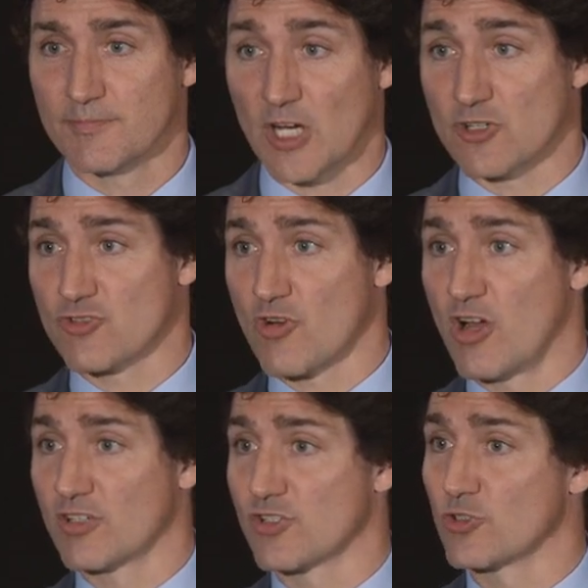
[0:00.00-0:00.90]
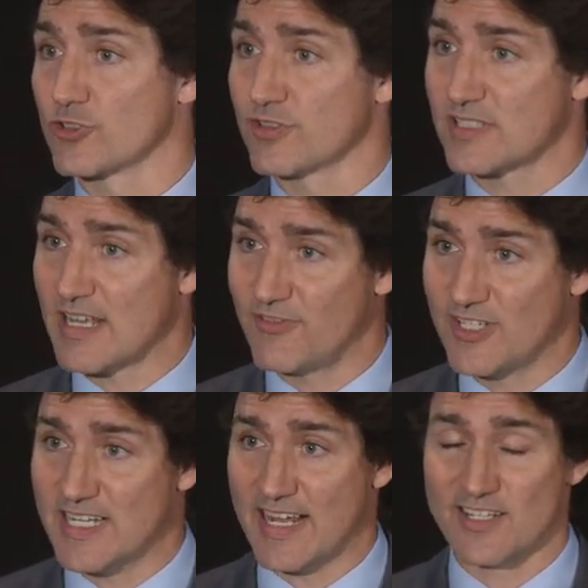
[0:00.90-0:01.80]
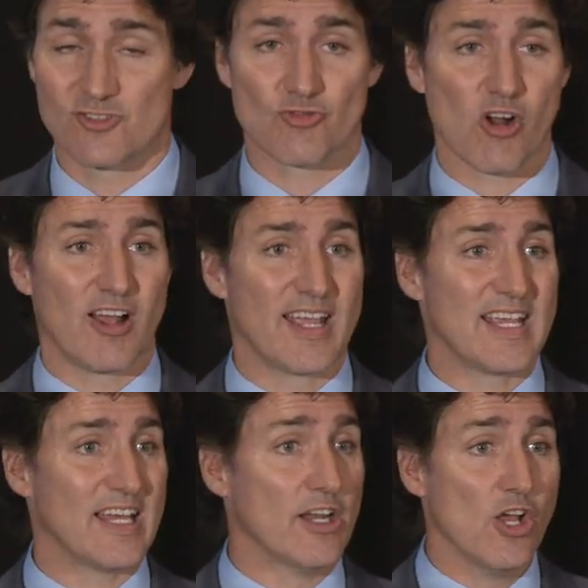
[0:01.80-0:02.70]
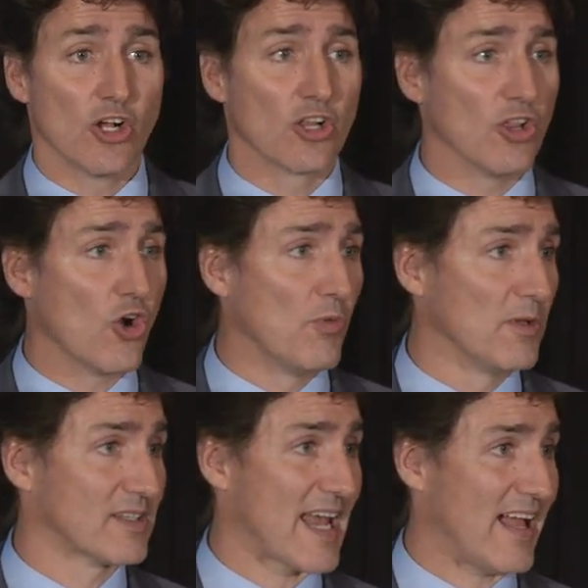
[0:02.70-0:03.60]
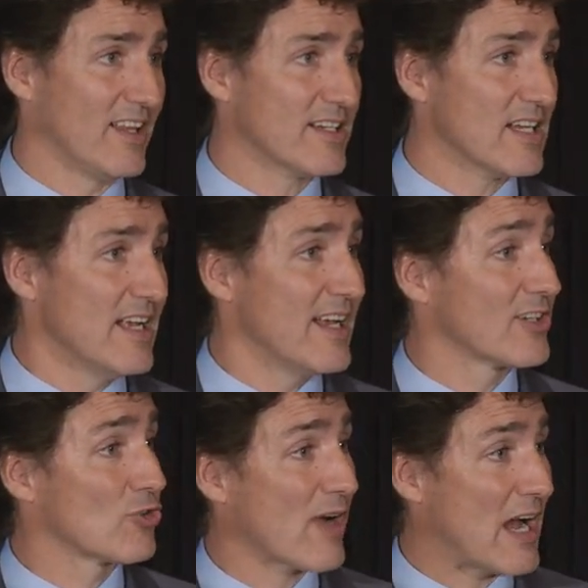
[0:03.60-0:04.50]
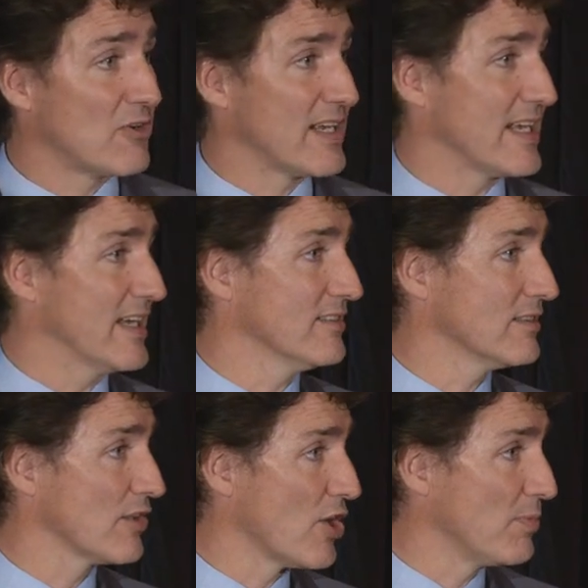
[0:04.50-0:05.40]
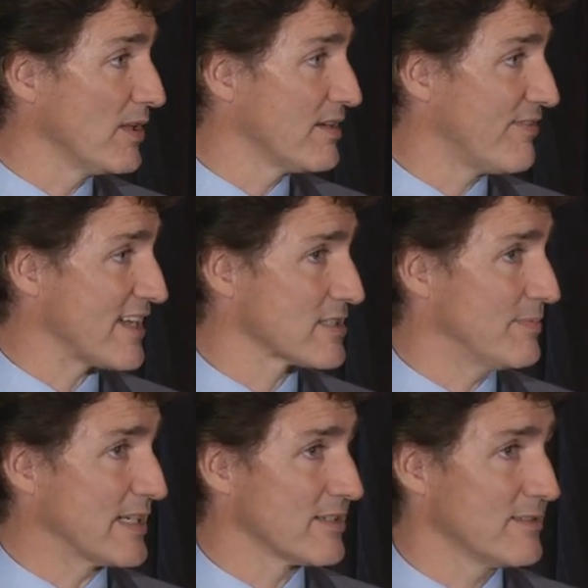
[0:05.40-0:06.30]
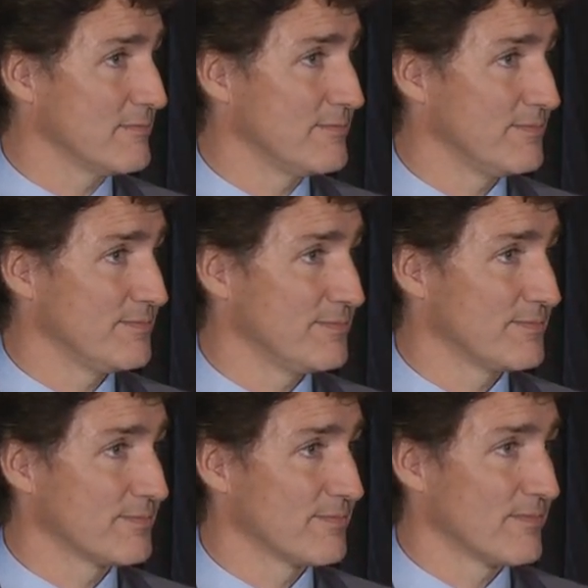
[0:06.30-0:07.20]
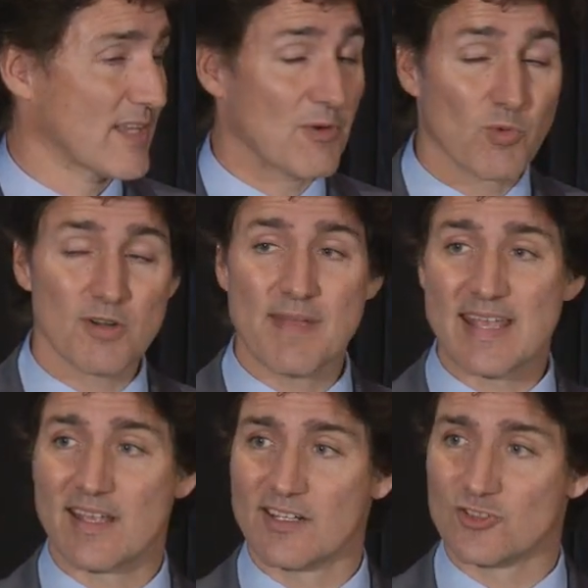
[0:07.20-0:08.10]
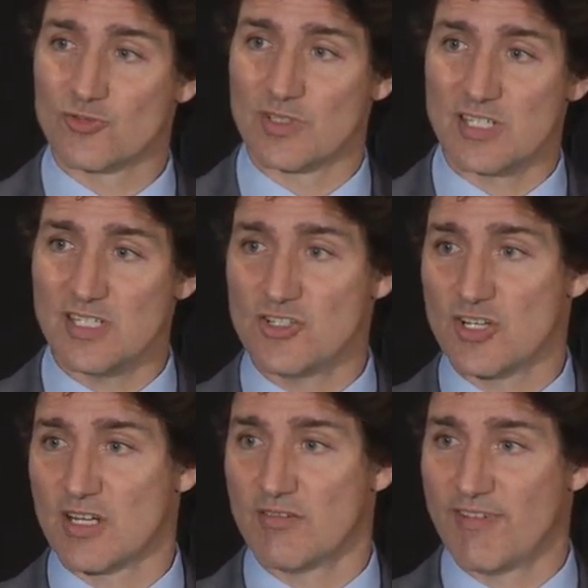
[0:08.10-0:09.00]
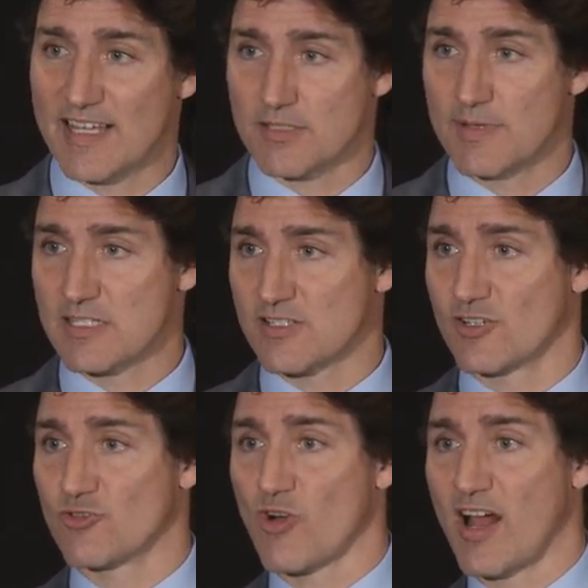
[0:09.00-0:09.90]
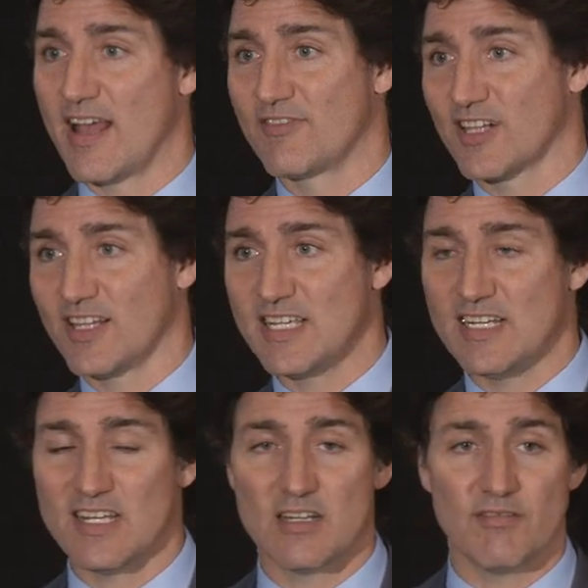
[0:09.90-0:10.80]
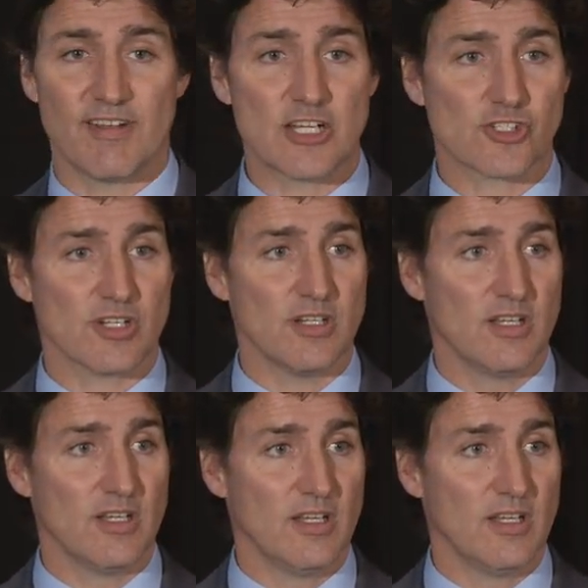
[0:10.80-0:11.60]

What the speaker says: Our strong social safety net is drawing in global talent and crowding in global investment. And we're making strategic investments to drive clean innovation